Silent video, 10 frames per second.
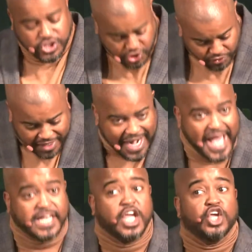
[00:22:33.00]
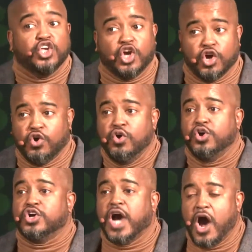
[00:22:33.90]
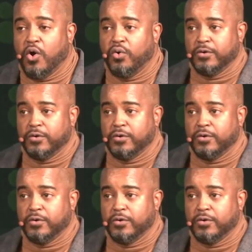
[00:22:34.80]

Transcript: to let you go.